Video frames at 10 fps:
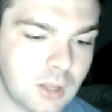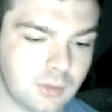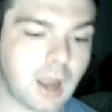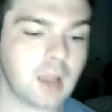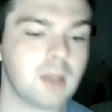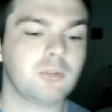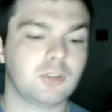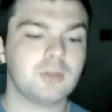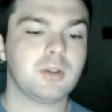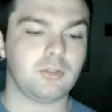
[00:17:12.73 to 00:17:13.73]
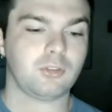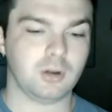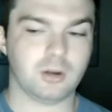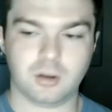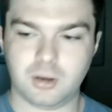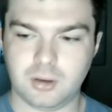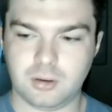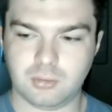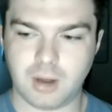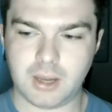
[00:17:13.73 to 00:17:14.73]
that I am so concerned
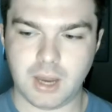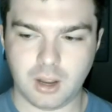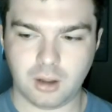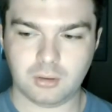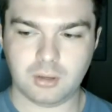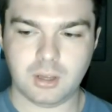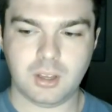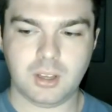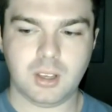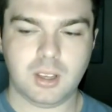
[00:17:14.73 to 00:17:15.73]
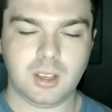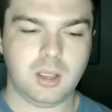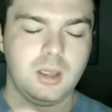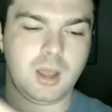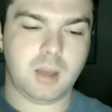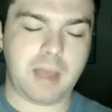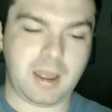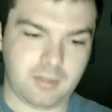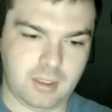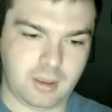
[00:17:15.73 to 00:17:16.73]
right now
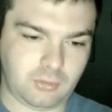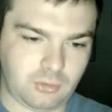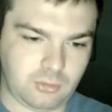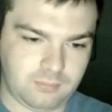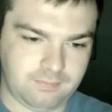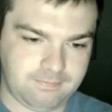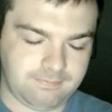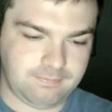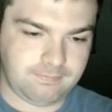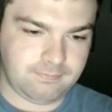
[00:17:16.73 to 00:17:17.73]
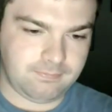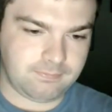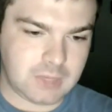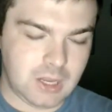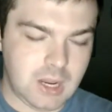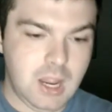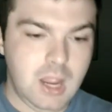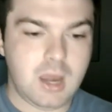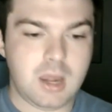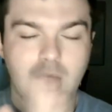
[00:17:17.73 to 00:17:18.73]
about this.
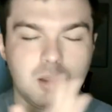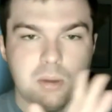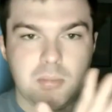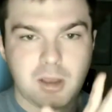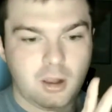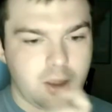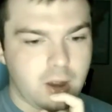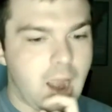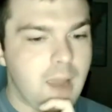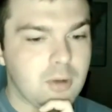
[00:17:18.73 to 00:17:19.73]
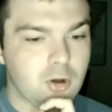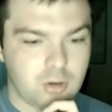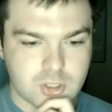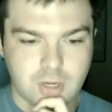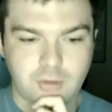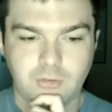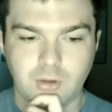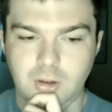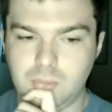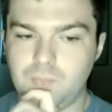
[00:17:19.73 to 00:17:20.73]
Now, let me be clear. I'm a Christian,
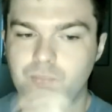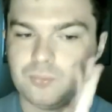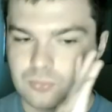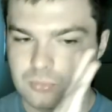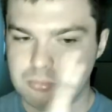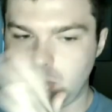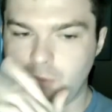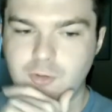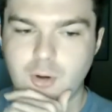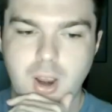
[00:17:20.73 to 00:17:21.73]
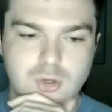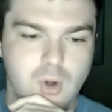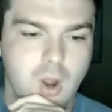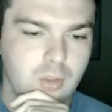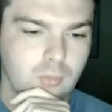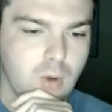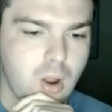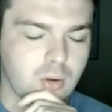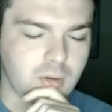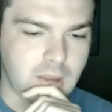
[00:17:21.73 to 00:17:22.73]
so before I draw
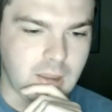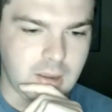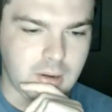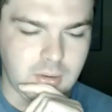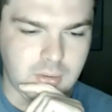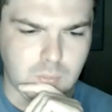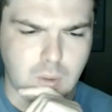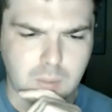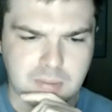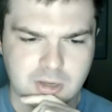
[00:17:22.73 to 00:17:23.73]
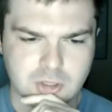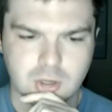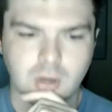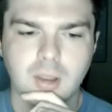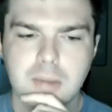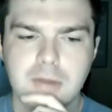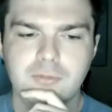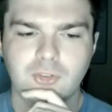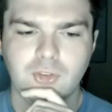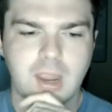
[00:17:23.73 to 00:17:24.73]
the wrong picture, let
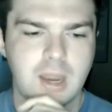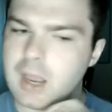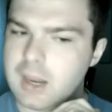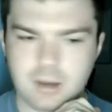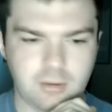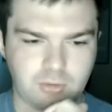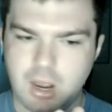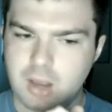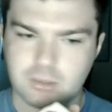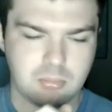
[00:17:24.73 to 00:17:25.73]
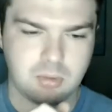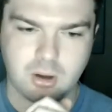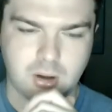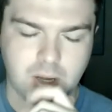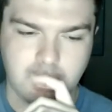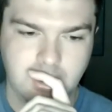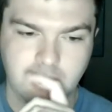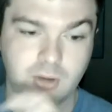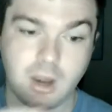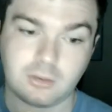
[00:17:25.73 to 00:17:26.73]
me say it is not the mark. It
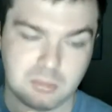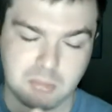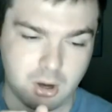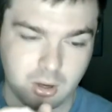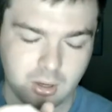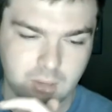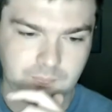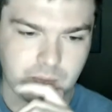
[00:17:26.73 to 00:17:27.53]
is not the mark,